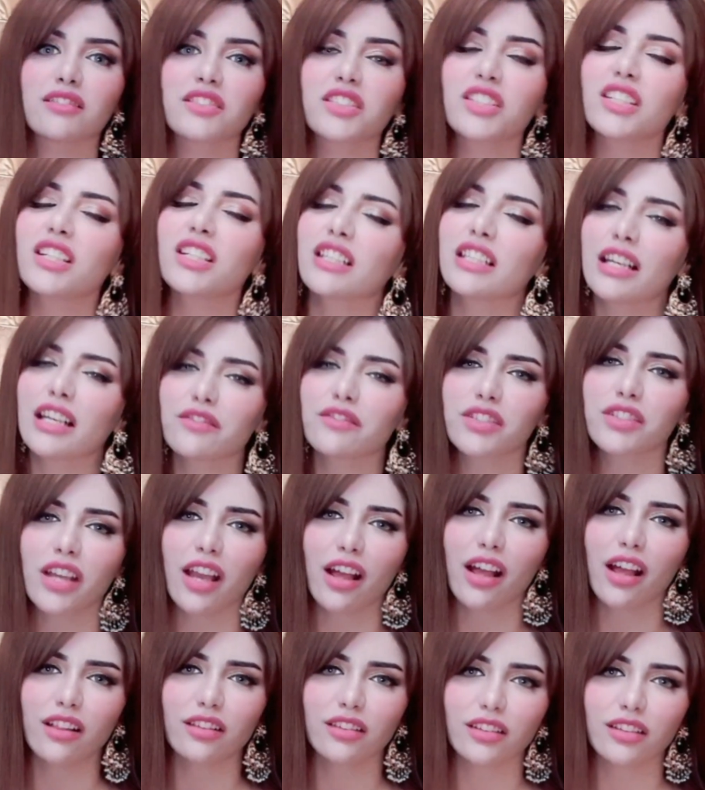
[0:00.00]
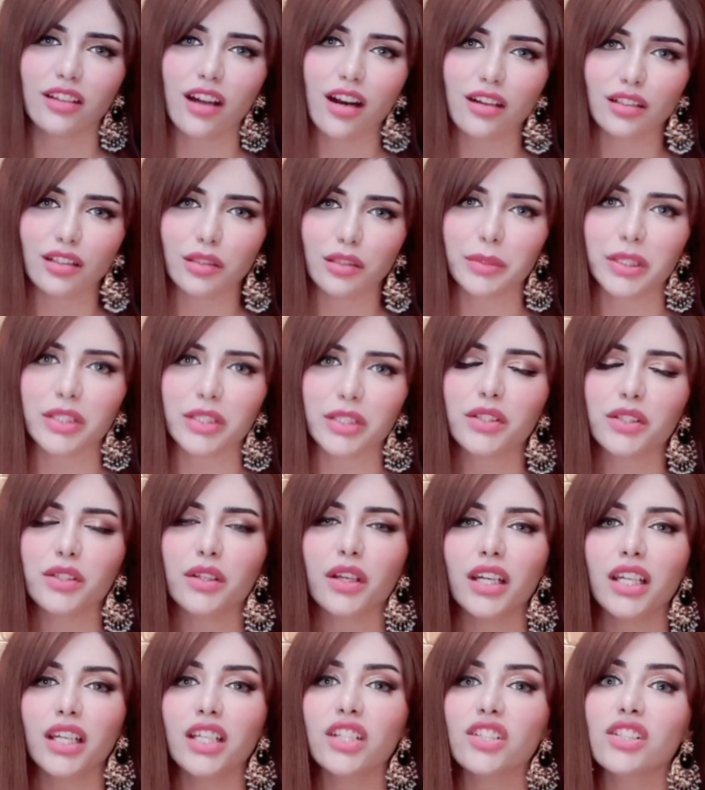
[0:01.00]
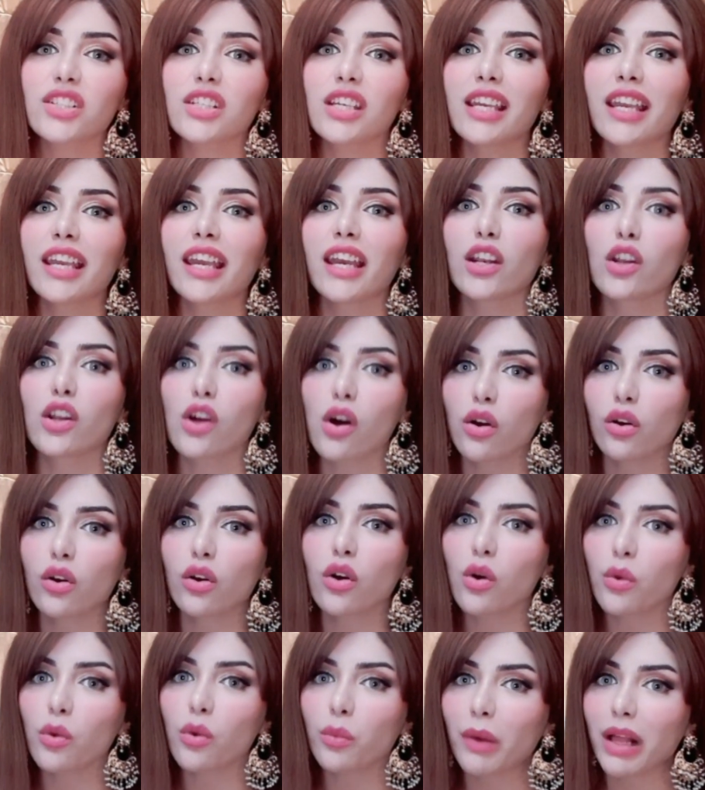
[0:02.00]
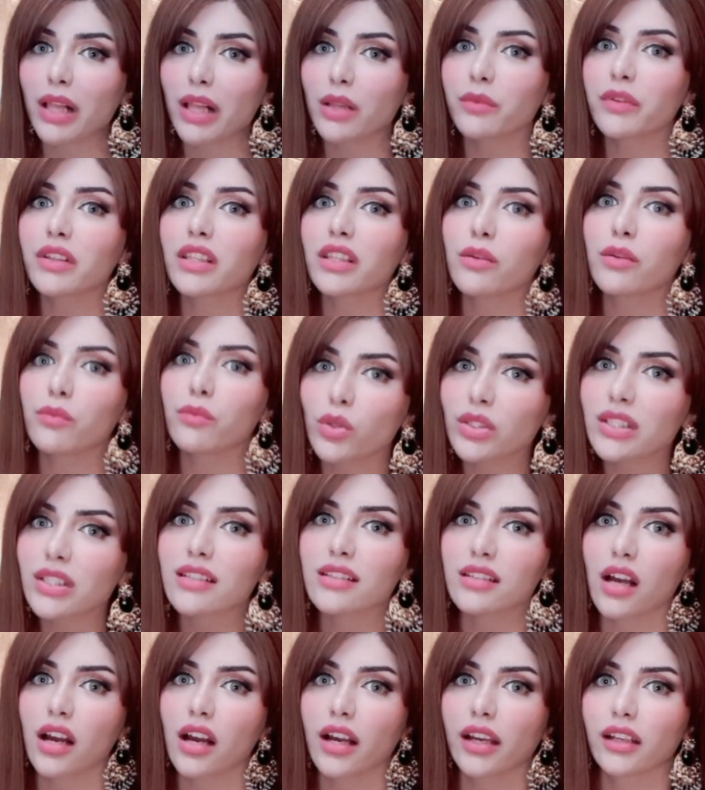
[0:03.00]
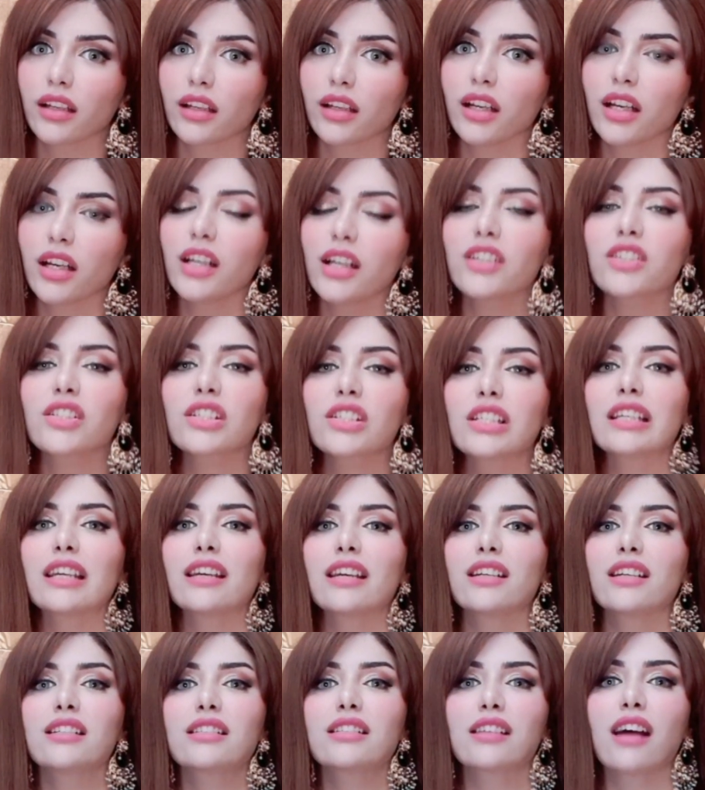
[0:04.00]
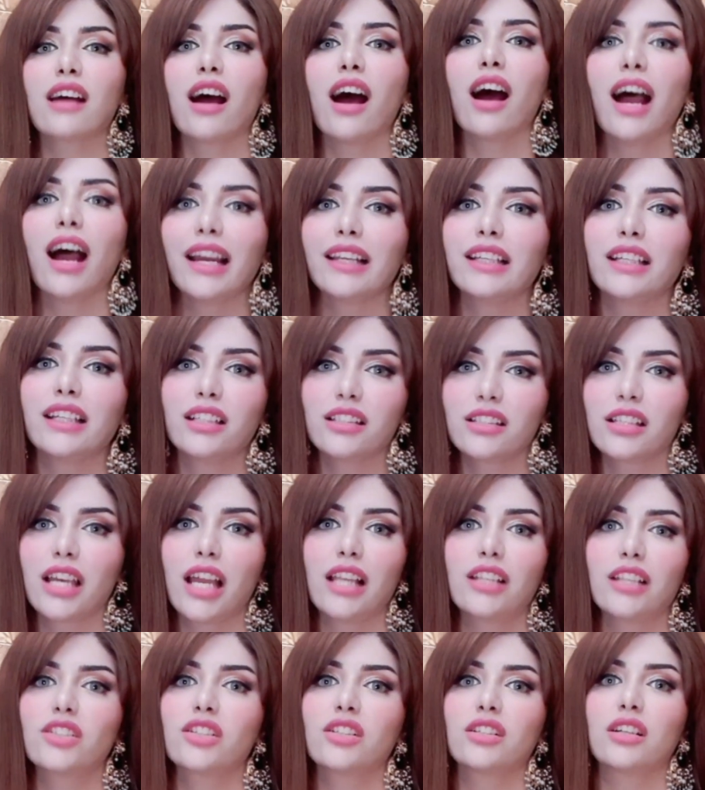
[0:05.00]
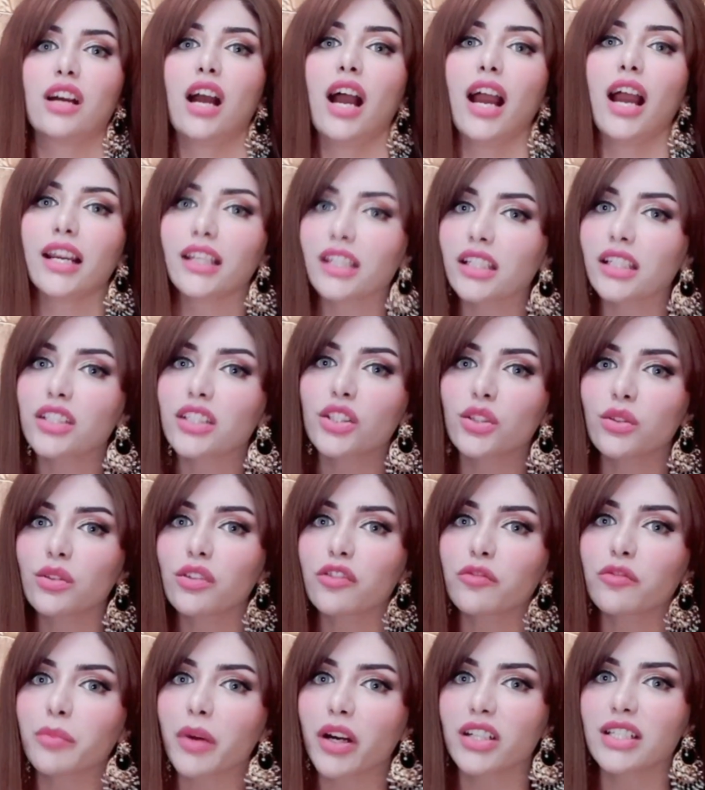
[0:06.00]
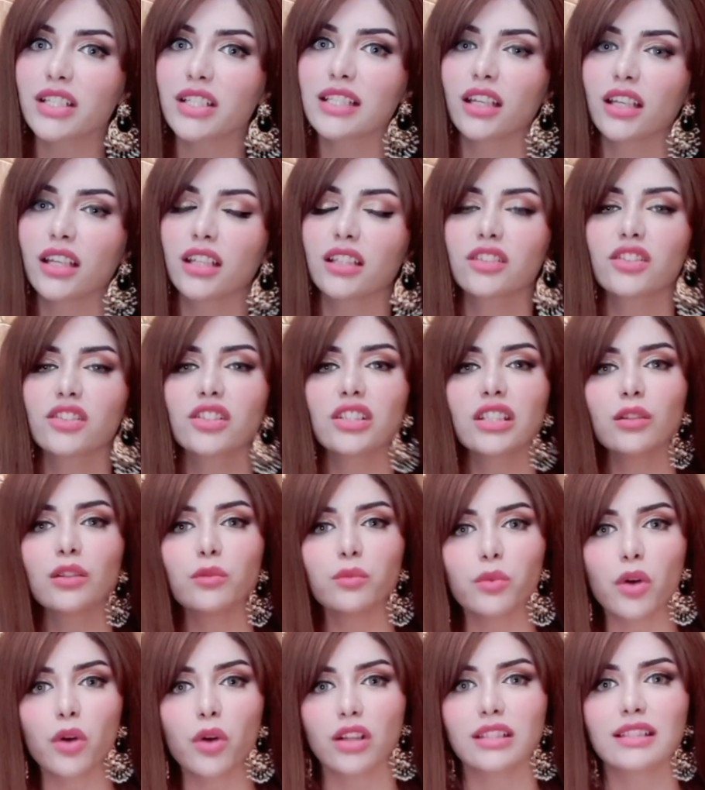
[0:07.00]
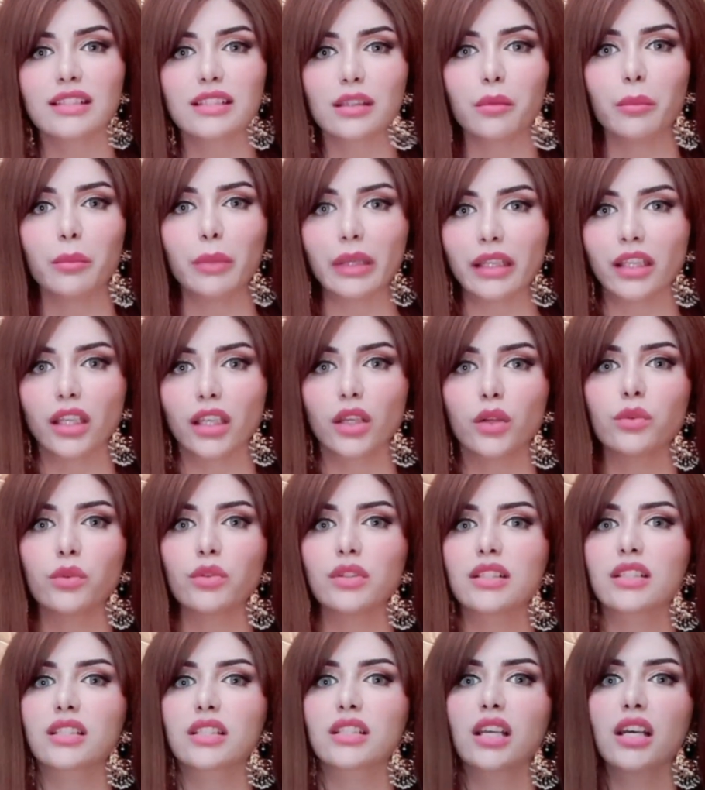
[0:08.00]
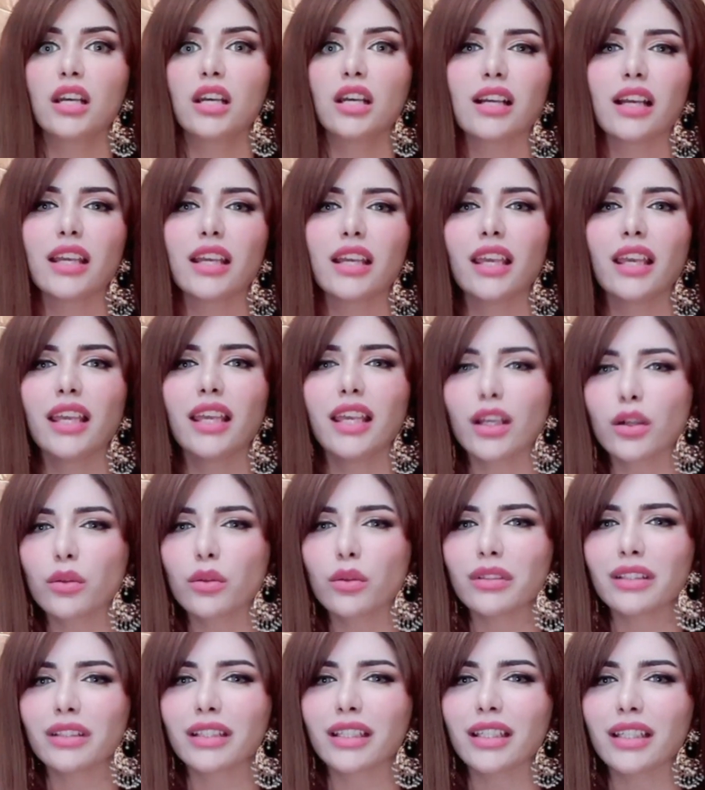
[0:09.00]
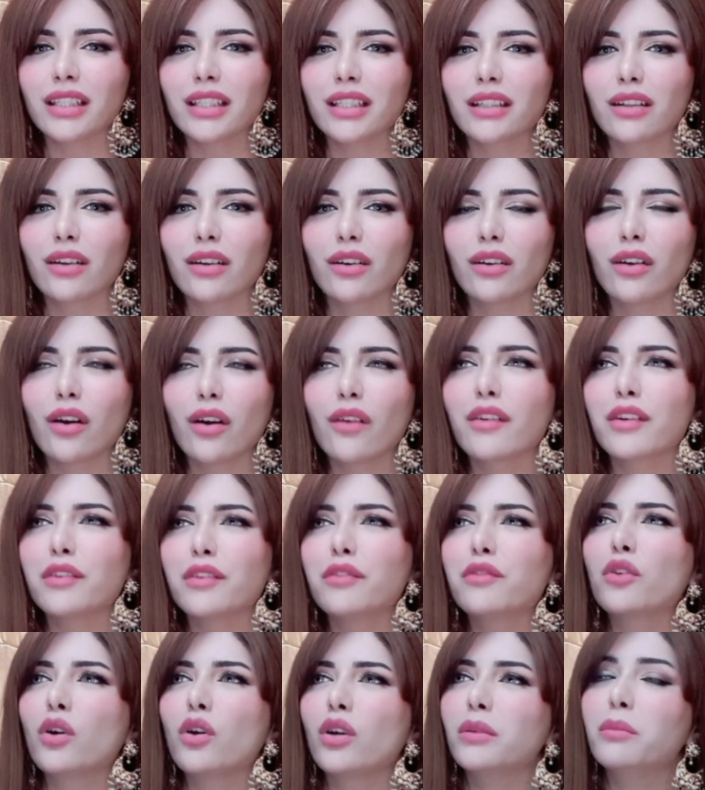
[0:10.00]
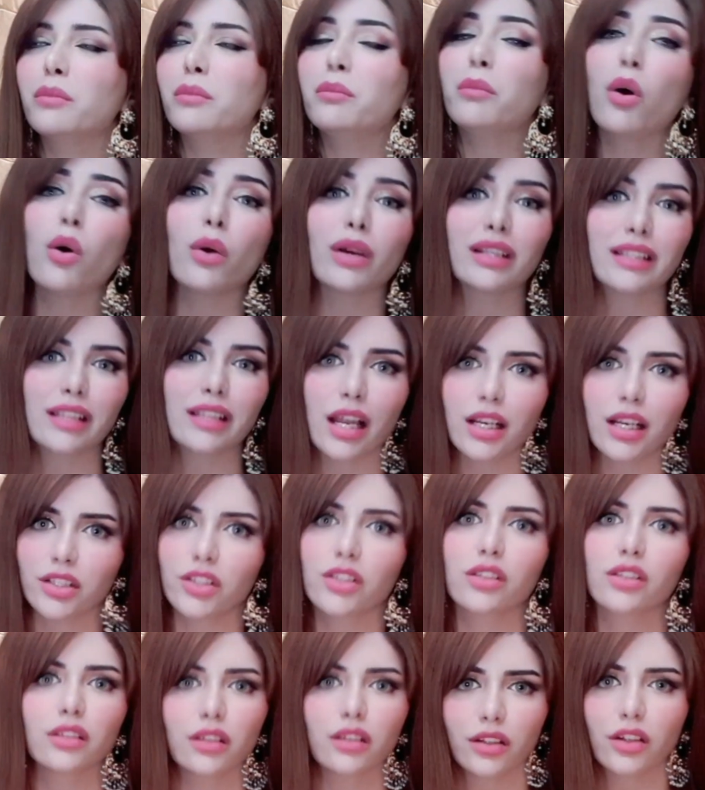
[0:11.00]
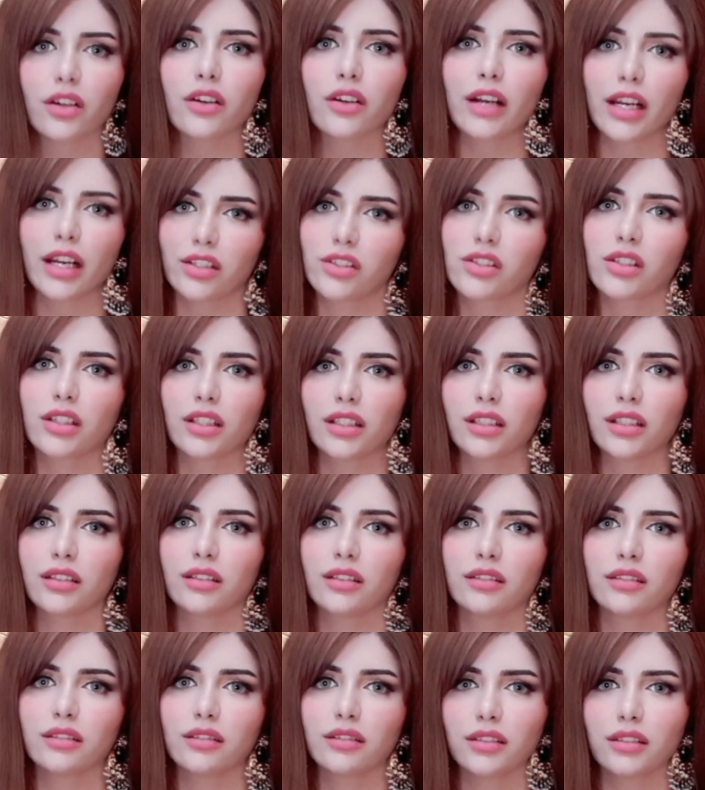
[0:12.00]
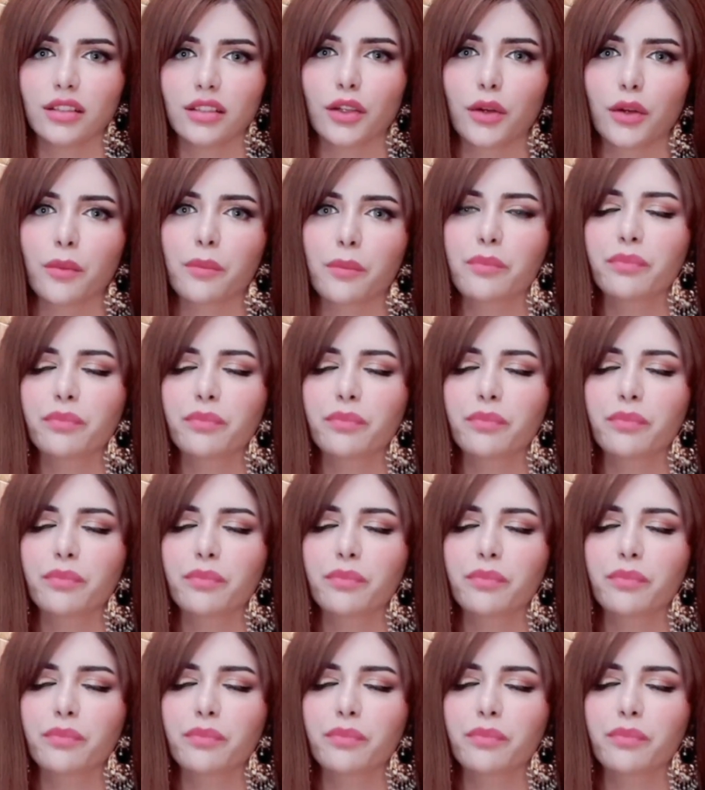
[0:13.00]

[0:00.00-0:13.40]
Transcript: she loves a healthy argument. She cannot go well with a water sign. She is a highly intelligent, a highly intuitive person. She wants somebody who is equally, or if not more intelligent than her actually, you know.